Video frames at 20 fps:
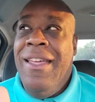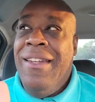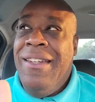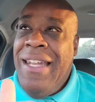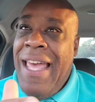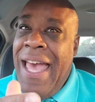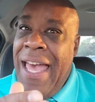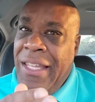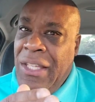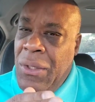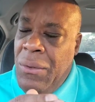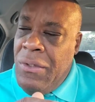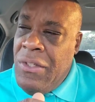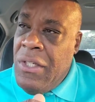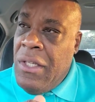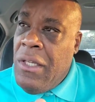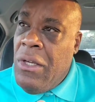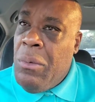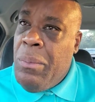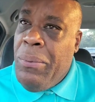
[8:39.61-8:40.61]
not
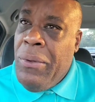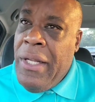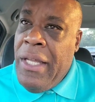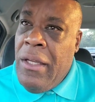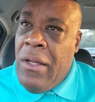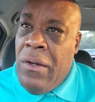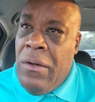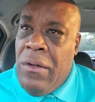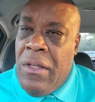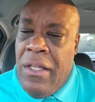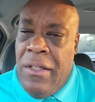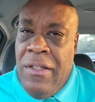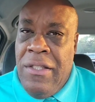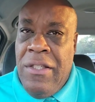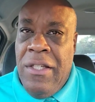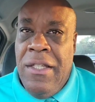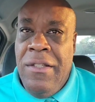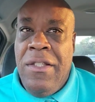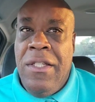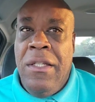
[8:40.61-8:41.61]
using your blinker
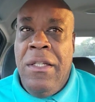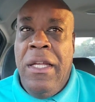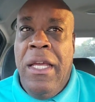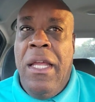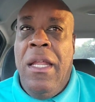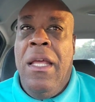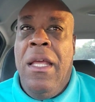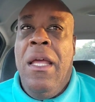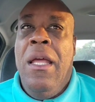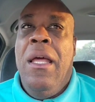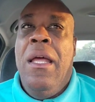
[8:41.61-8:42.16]
consistently,